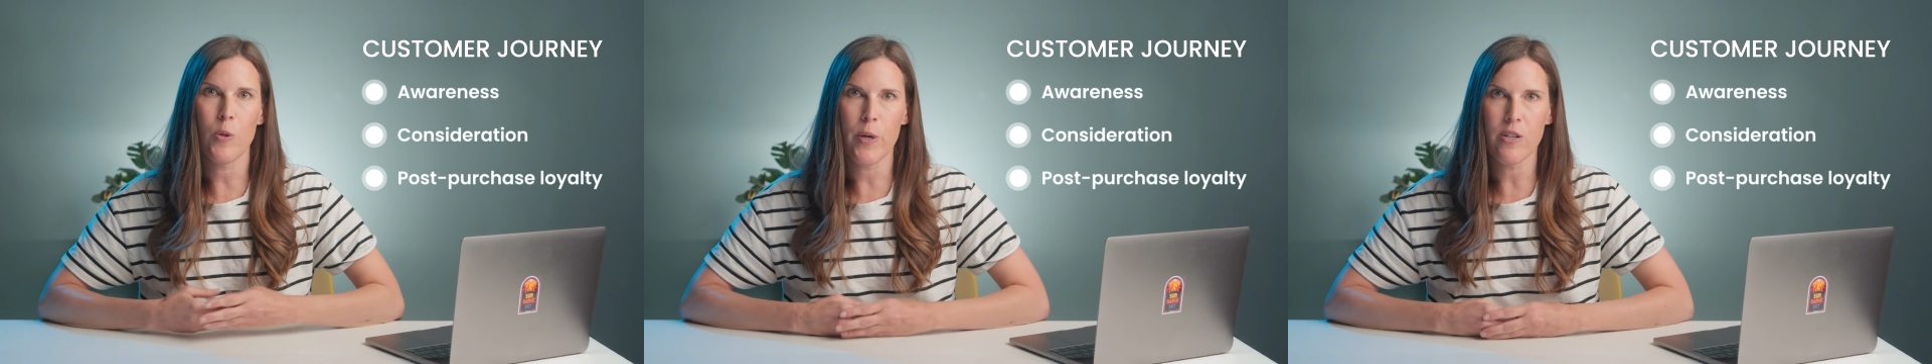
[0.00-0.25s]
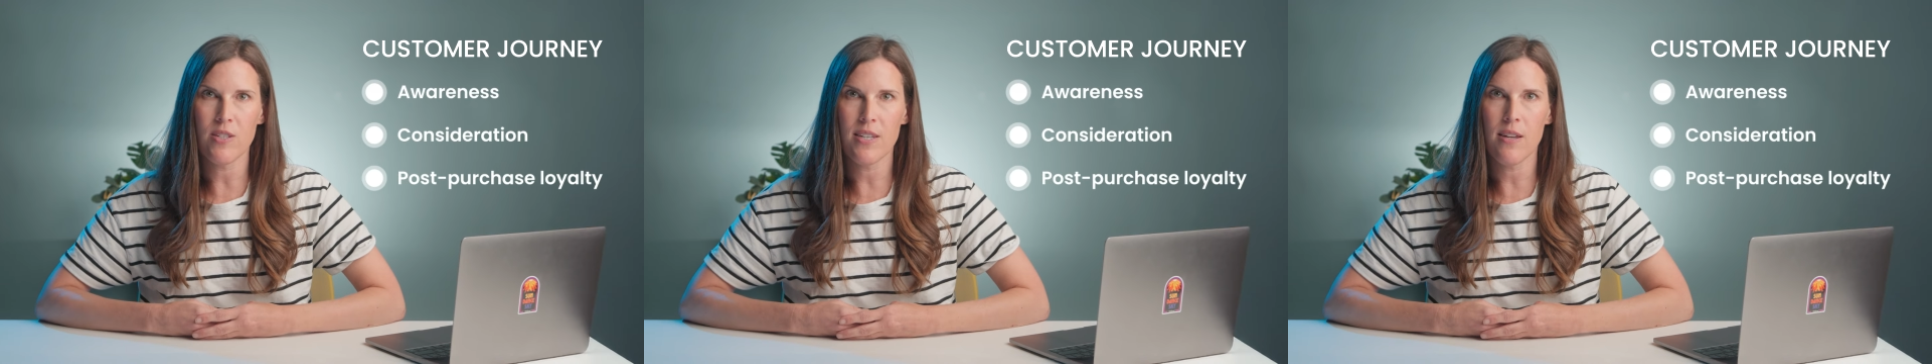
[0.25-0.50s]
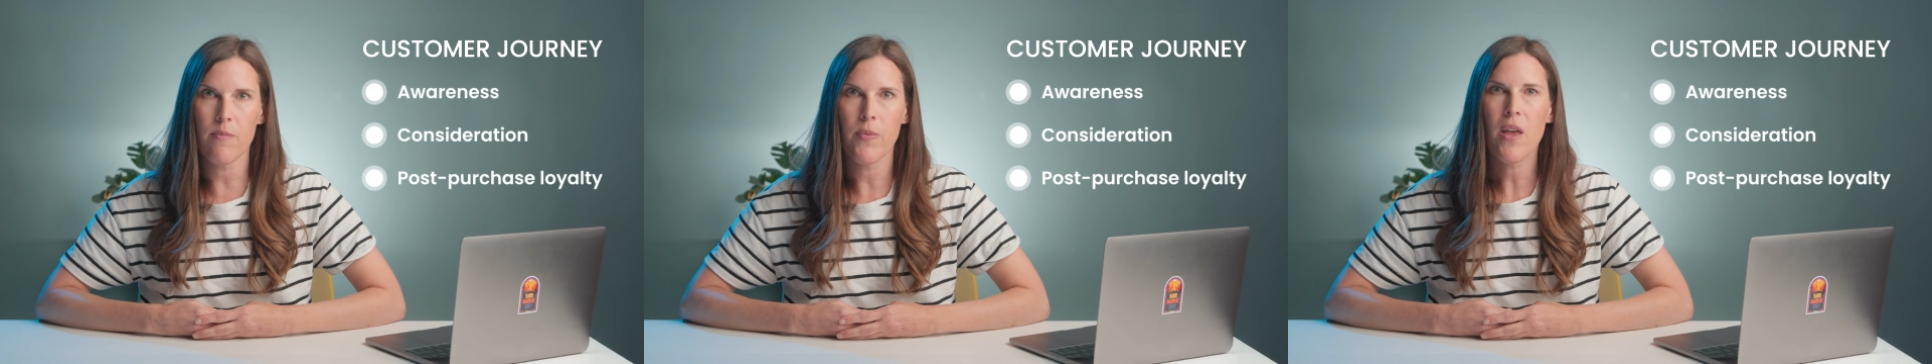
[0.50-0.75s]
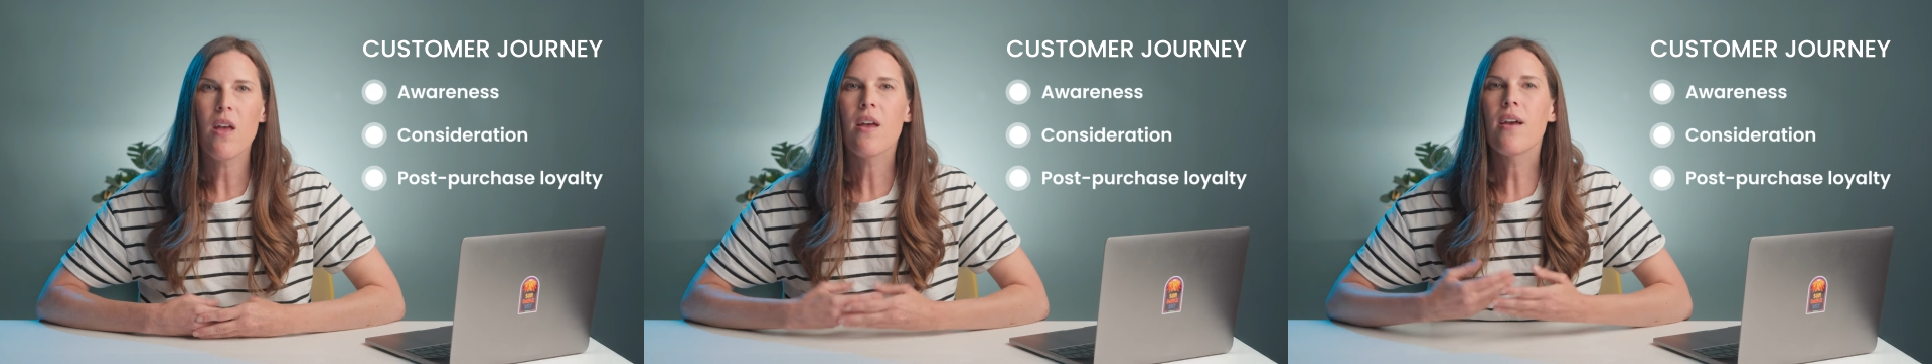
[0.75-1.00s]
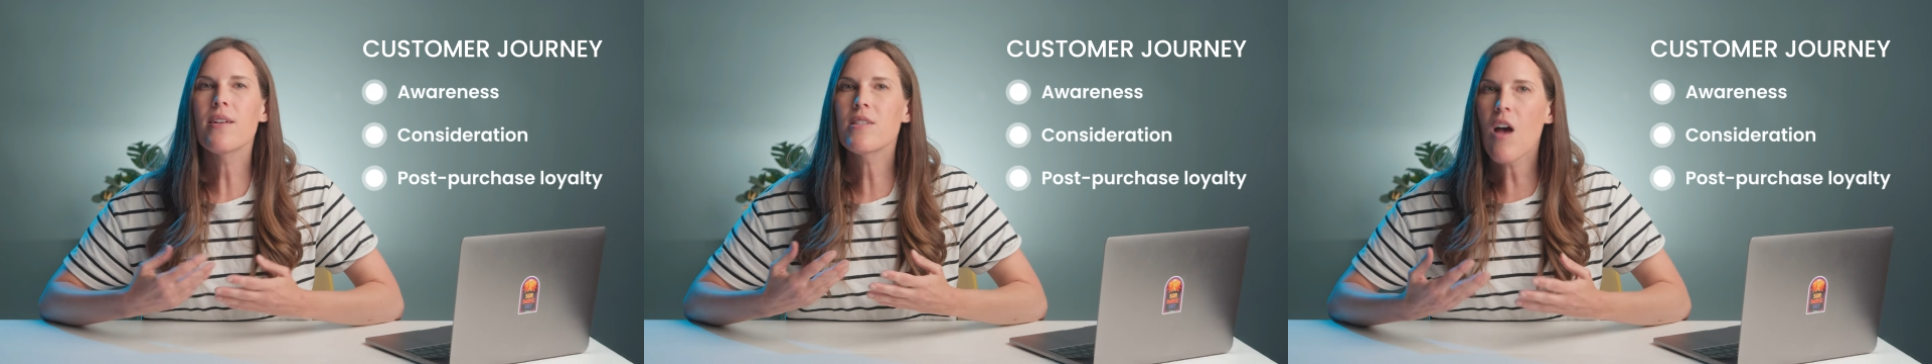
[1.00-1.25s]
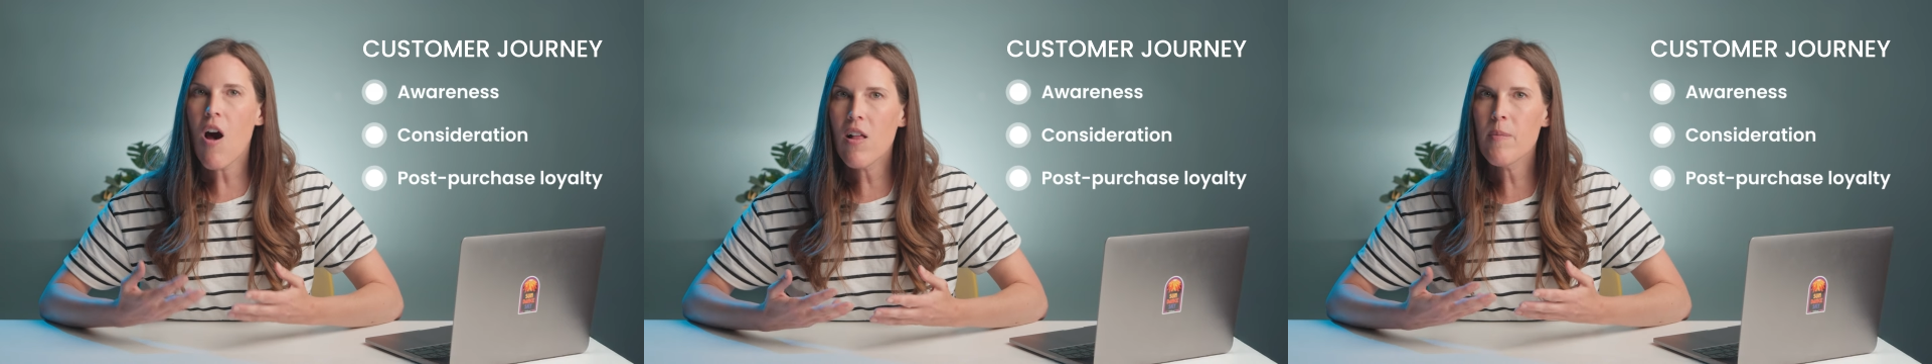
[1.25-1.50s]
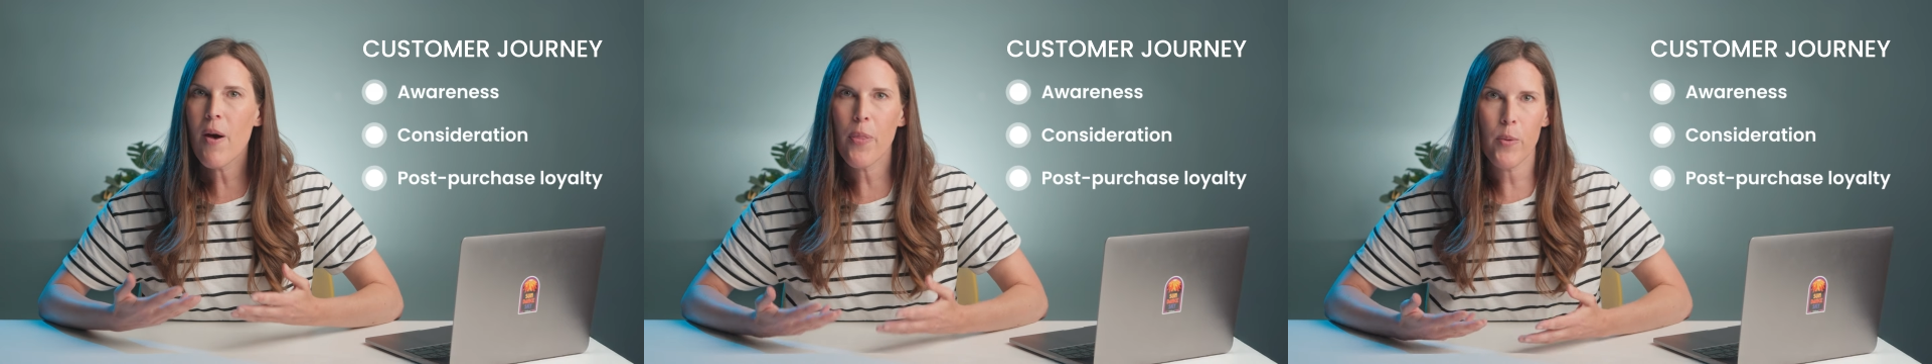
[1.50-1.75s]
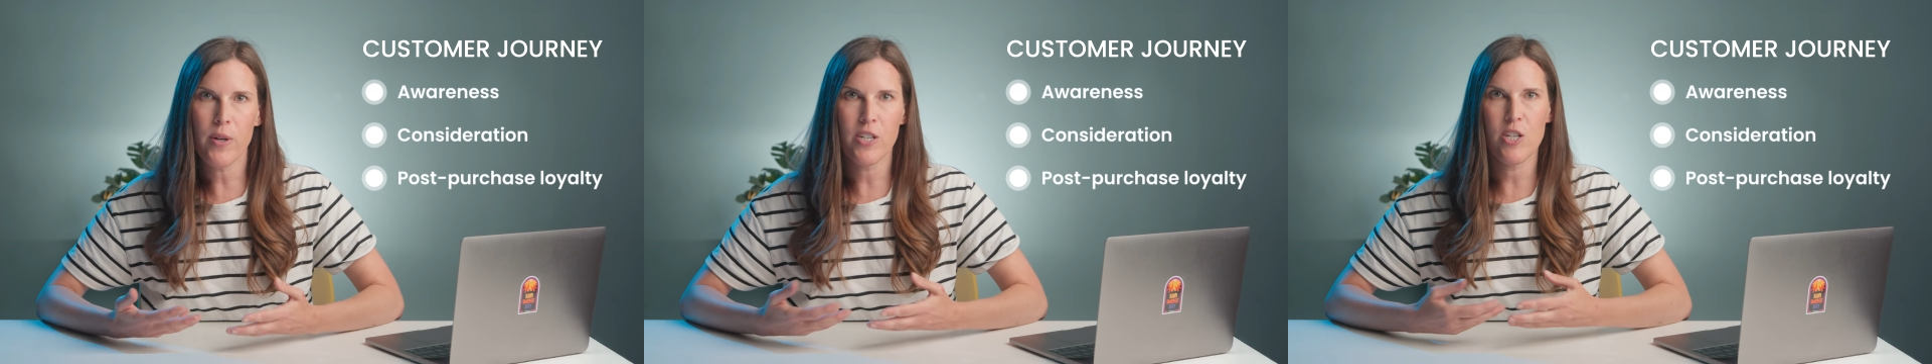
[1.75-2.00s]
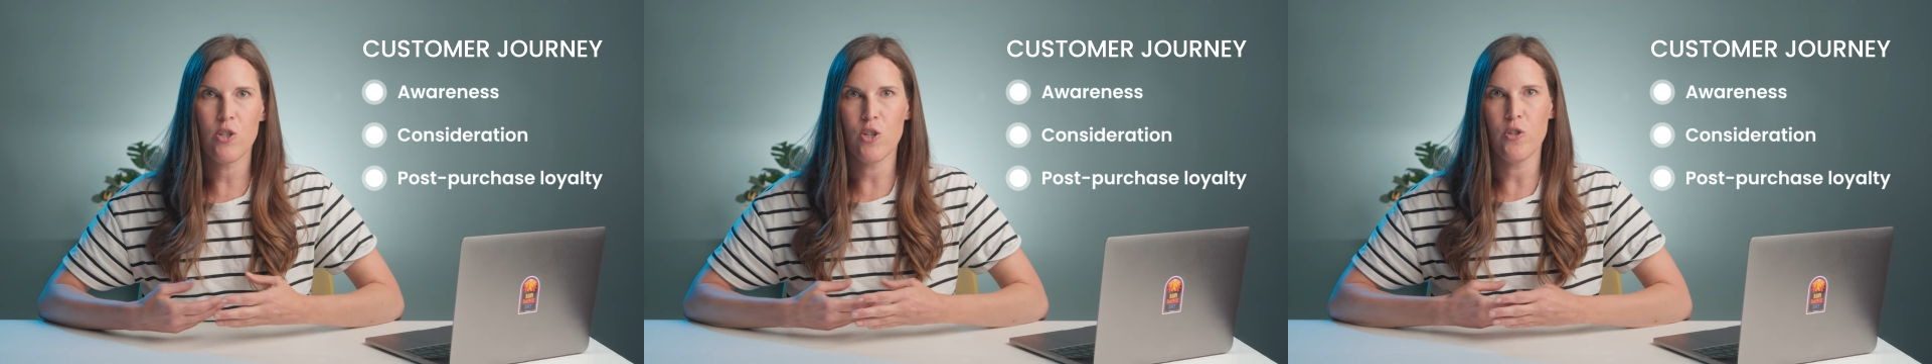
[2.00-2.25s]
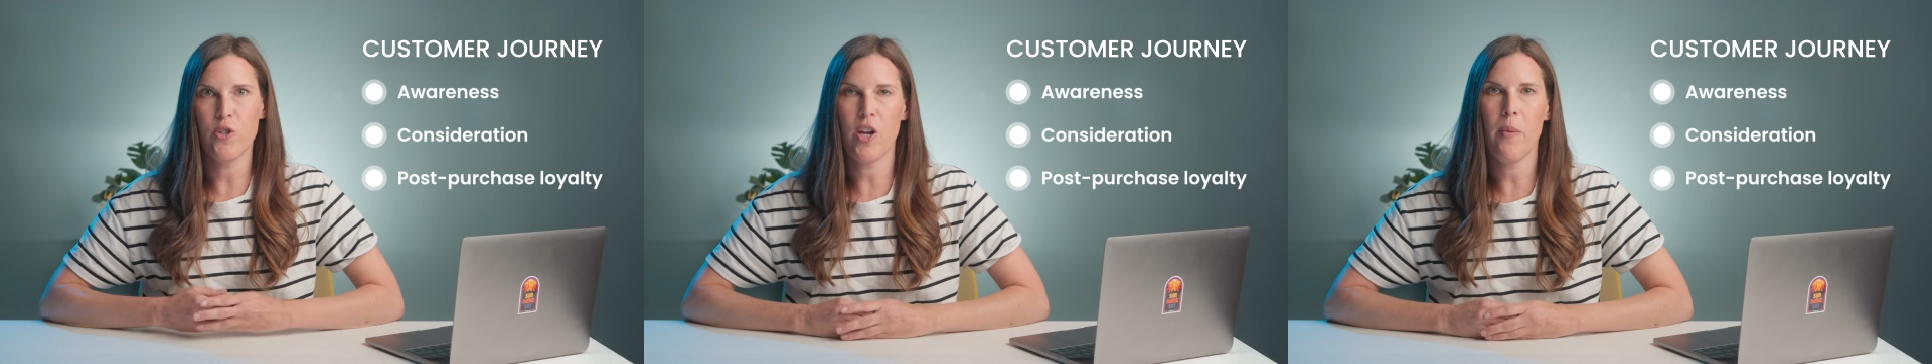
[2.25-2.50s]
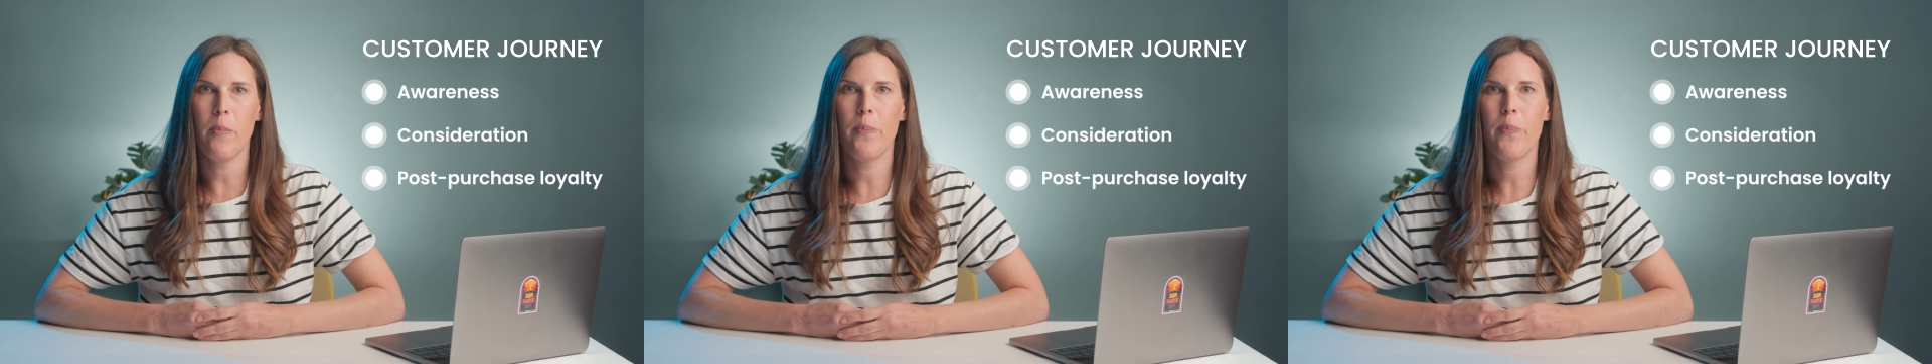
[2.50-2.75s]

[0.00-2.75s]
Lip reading: loyalty. It's all about the relationship.